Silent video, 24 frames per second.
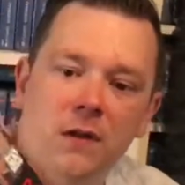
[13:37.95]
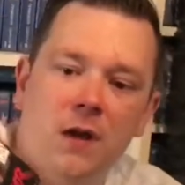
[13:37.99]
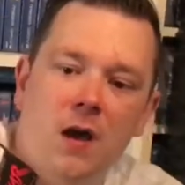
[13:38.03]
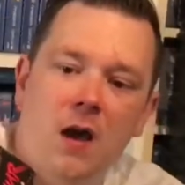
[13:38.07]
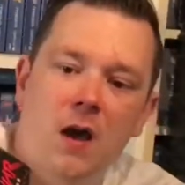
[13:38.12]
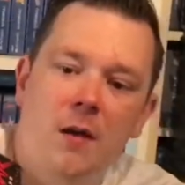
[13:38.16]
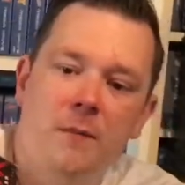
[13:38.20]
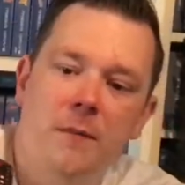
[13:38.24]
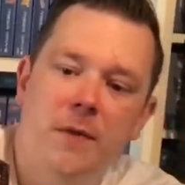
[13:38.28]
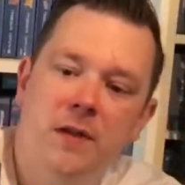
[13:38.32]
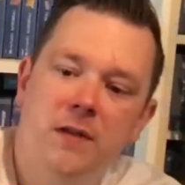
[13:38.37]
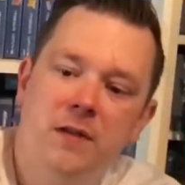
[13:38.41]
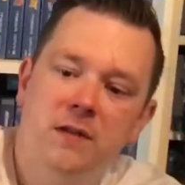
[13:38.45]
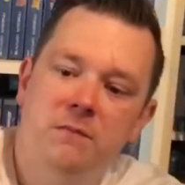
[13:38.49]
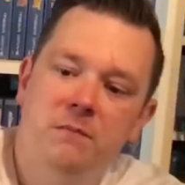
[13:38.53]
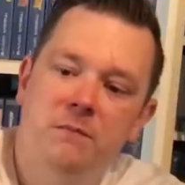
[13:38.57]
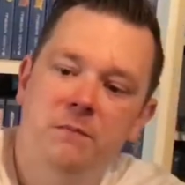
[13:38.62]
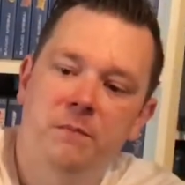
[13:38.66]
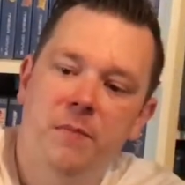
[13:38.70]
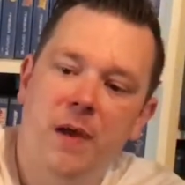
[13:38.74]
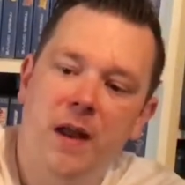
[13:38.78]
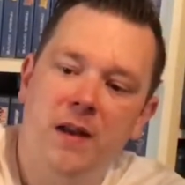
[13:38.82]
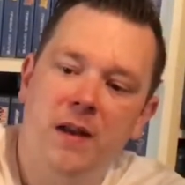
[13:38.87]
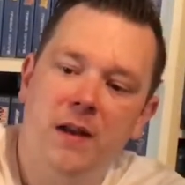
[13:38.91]
It's
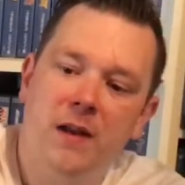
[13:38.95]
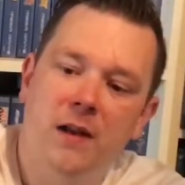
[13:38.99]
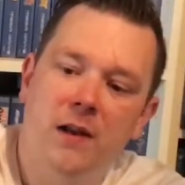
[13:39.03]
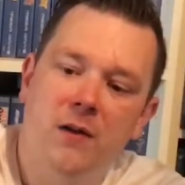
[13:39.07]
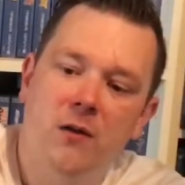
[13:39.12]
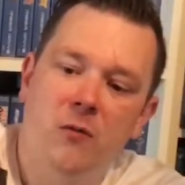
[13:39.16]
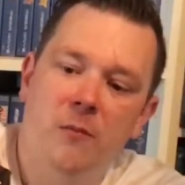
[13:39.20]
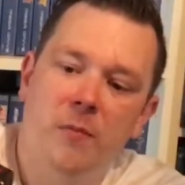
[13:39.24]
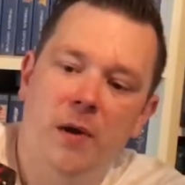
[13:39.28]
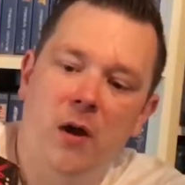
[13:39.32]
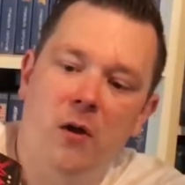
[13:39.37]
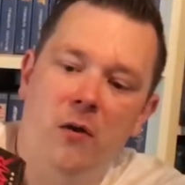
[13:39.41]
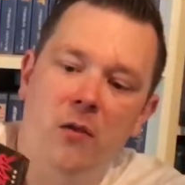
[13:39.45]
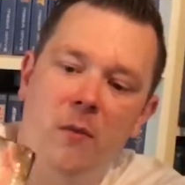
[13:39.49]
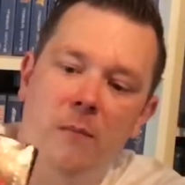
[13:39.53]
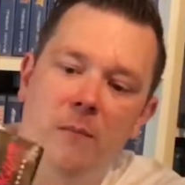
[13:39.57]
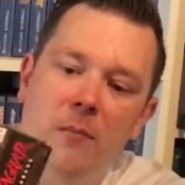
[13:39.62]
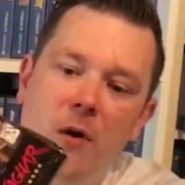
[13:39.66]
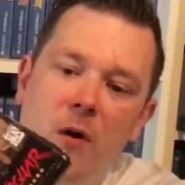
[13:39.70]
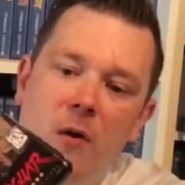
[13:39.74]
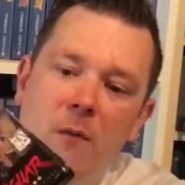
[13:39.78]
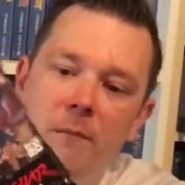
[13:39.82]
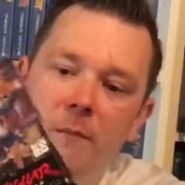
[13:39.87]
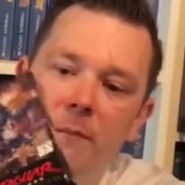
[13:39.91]
bent a little bit on the
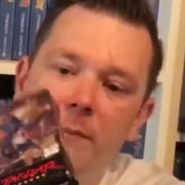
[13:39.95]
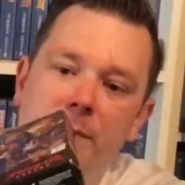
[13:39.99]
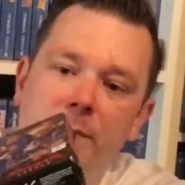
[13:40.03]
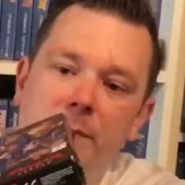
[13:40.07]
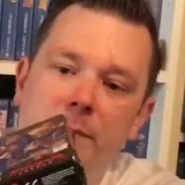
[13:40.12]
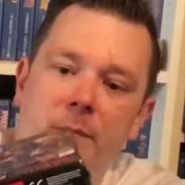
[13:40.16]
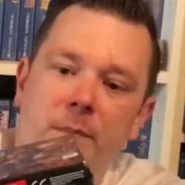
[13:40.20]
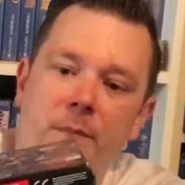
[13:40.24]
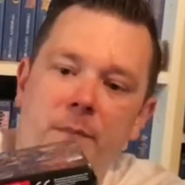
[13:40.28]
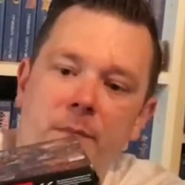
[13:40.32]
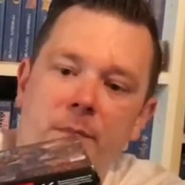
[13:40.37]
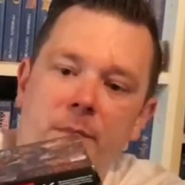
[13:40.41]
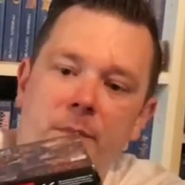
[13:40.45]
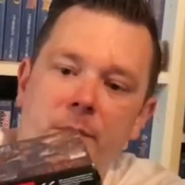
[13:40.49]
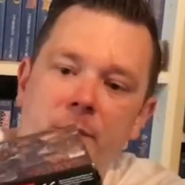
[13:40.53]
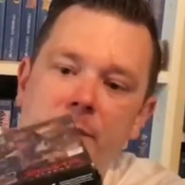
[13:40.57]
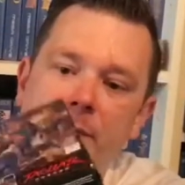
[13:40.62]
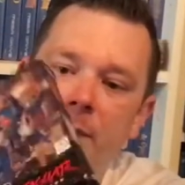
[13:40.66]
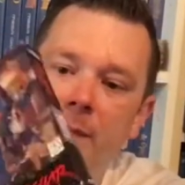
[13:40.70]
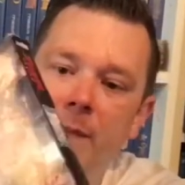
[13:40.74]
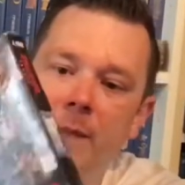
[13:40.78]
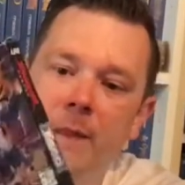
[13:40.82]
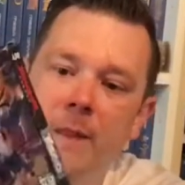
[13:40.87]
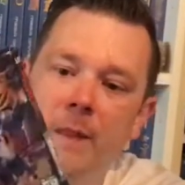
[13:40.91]
bottom.
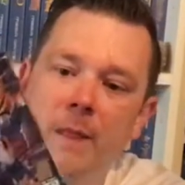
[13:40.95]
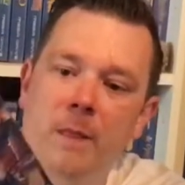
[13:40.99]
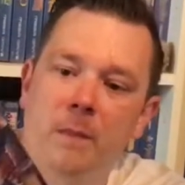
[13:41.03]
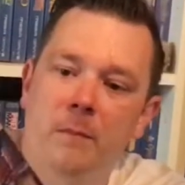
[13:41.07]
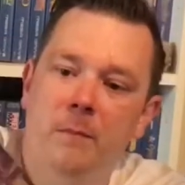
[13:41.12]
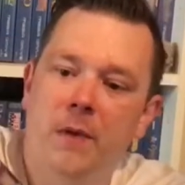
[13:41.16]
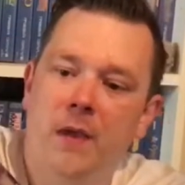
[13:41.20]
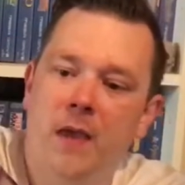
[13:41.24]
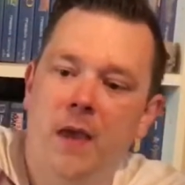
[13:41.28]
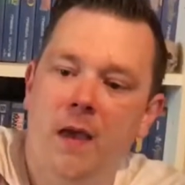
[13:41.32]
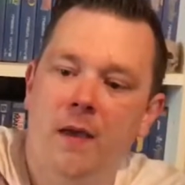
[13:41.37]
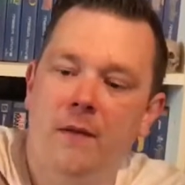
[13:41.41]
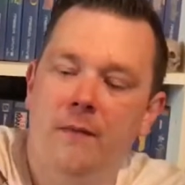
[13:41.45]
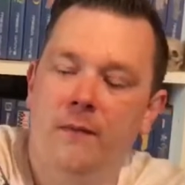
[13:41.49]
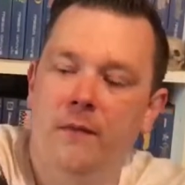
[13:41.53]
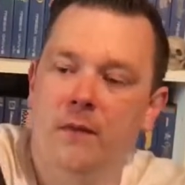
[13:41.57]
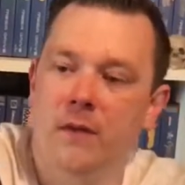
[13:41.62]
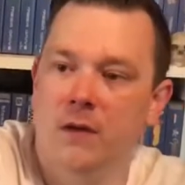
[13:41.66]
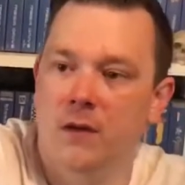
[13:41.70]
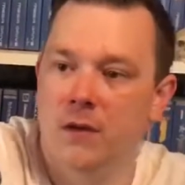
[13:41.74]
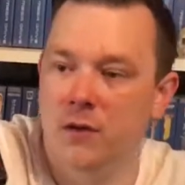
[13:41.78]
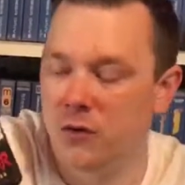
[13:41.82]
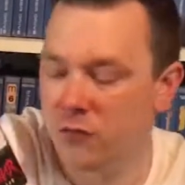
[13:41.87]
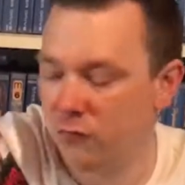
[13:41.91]
But yeah,
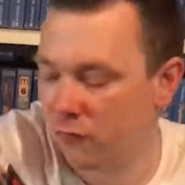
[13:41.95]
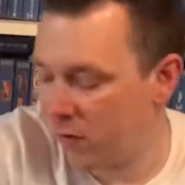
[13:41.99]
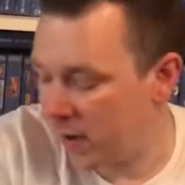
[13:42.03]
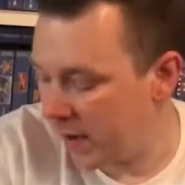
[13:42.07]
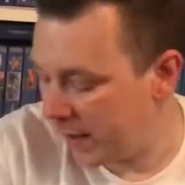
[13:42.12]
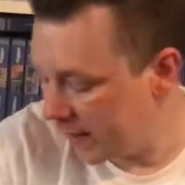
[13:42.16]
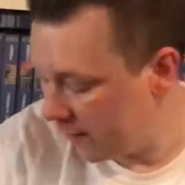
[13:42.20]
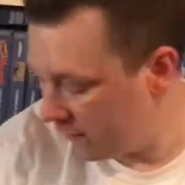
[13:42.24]
great,